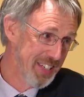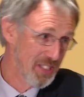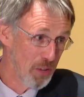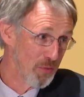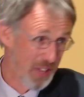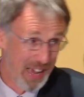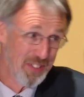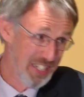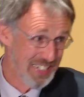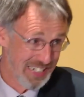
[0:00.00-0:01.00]
stuff we
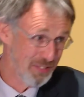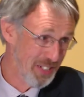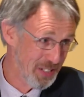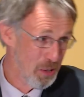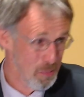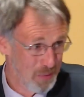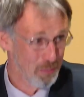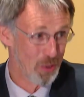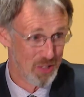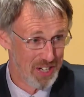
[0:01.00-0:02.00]
haven't yet delivered at home, and
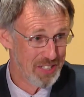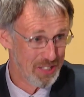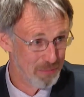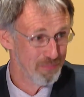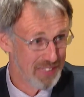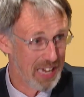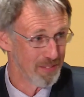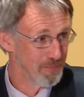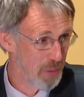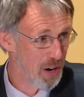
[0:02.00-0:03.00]
we're trying to
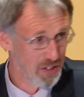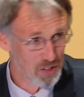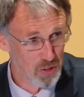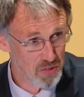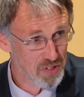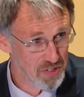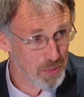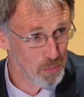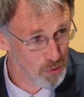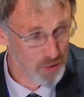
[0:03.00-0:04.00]
get partner countries
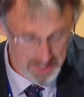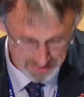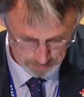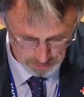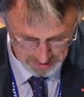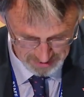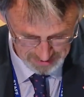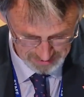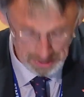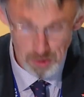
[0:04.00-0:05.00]
to move on. But
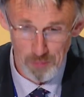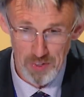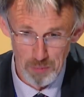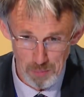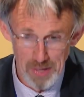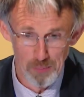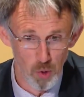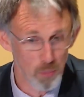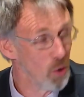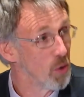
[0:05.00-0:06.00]
hopefully we make
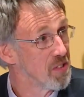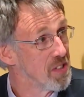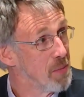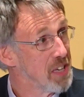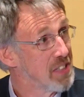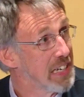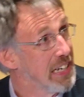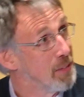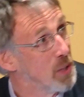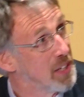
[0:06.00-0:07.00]
more progress
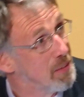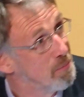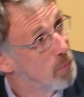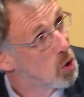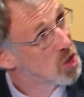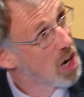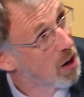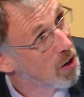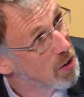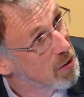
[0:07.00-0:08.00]
domestically and we can push
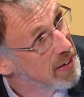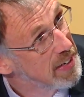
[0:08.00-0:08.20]
harder